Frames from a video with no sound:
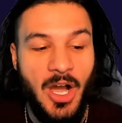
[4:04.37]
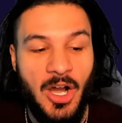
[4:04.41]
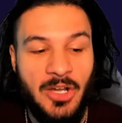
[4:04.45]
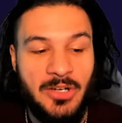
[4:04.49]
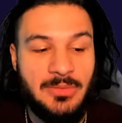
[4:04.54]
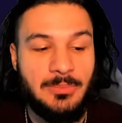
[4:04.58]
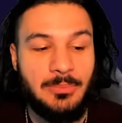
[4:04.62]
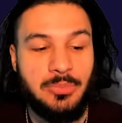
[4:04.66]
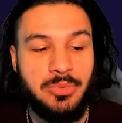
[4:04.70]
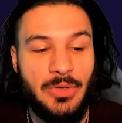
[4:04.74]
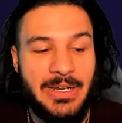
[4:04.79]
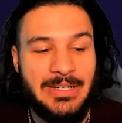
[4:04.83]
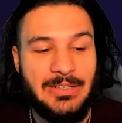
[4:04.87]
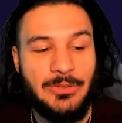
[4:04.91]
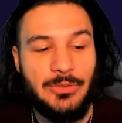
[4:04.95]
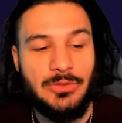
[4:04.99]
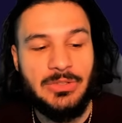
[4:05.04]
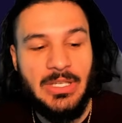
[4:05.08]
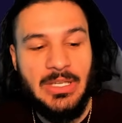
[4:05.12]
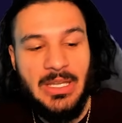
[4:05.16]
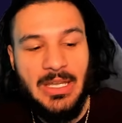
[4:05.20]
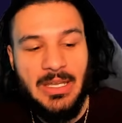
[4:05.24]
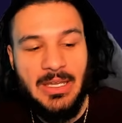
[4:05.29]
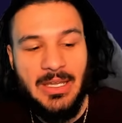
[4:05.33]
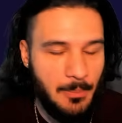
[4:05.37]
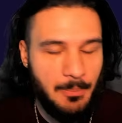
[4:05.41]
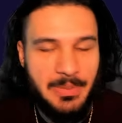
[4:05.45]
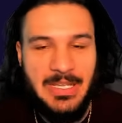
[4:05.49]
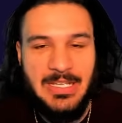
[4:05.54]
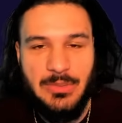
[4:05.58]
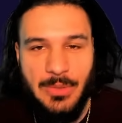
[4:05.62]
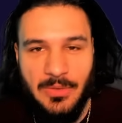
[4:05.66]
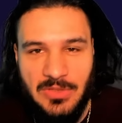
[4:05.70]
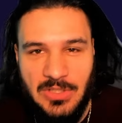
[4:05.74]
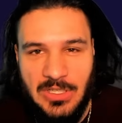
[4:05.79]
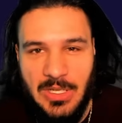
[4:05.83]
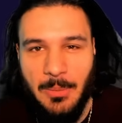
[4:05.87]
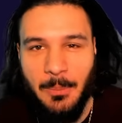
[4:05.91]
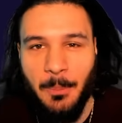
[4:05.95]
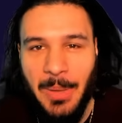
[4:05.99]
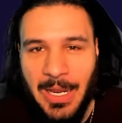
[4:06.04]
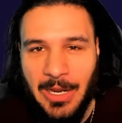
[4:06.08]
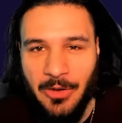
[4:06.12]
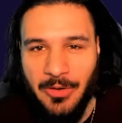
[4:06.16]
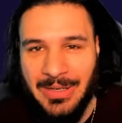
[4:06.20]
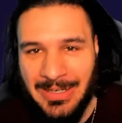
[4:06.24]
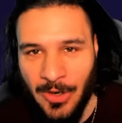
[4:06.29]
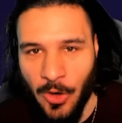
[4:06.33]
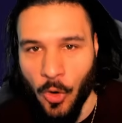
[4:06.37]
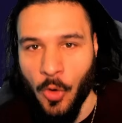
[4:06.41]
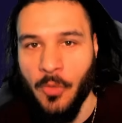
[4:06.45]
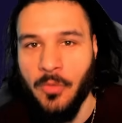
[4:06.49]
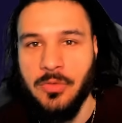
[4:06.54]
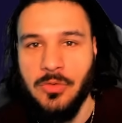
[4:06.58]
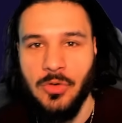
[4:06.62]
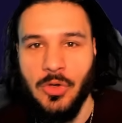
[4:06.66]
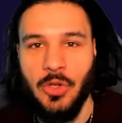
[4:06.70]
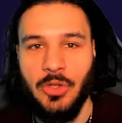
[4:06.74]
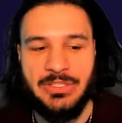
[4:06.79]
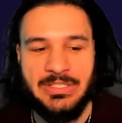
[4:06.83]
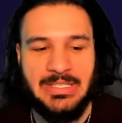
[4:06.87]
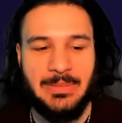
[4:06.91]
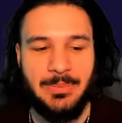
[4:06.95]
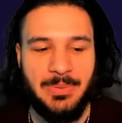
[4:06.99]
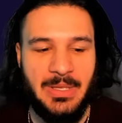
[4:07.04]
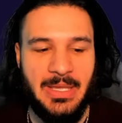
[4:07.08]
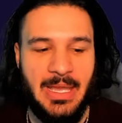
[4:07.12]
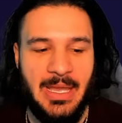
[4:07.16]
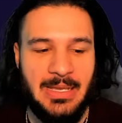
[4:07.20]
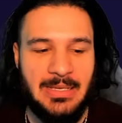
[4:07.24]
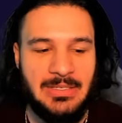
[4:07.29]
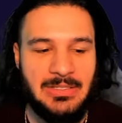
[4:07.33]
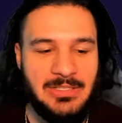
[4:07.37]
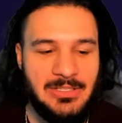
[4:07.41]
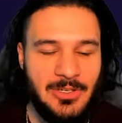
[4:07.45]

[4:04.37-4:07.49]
unbridled, because we have to compare an overall DPS.